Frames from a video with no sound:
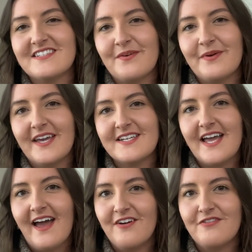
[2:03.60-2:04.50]
that we get to
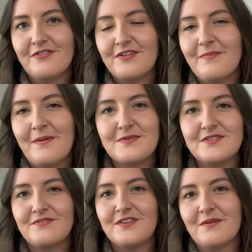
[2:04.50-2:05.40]
have with members
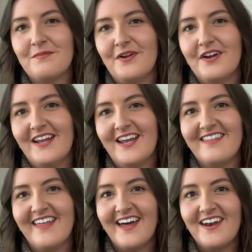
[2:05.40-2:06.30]
of the community
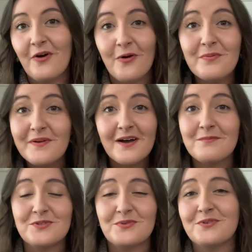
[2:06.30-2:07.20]
that open up
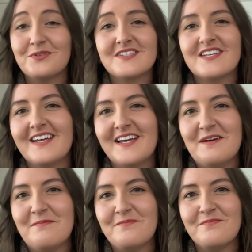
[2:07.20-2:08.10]
doors. Um,
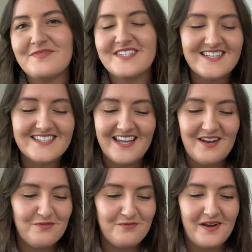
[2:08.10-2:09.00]
since then,
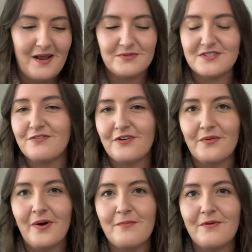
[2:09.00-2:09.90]
we've been able to follow
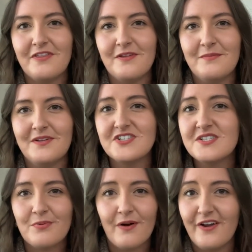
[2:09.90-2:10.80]
up with them and just
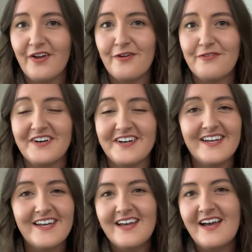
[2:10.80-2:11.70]
pray over
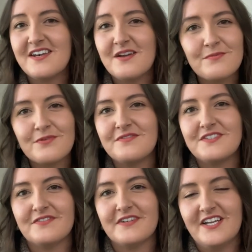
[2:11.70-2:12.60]
a number of
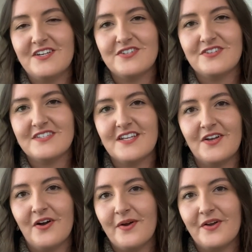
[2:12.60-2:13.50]
different issues that are
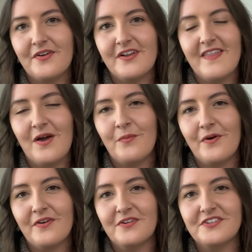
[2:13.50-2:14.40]
going on in their
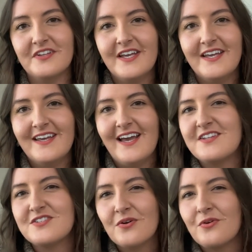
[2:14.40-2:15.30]
world and
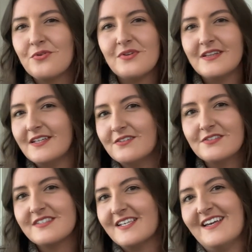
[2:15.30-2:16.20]
sow little
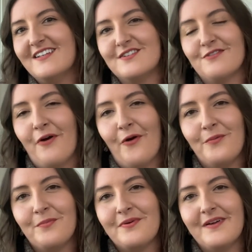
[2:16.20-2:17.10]
seeds of
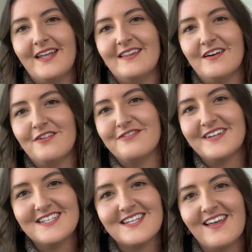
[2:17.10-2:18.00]
hope and love
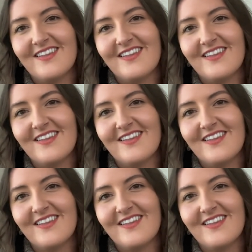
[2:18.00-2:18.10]
into their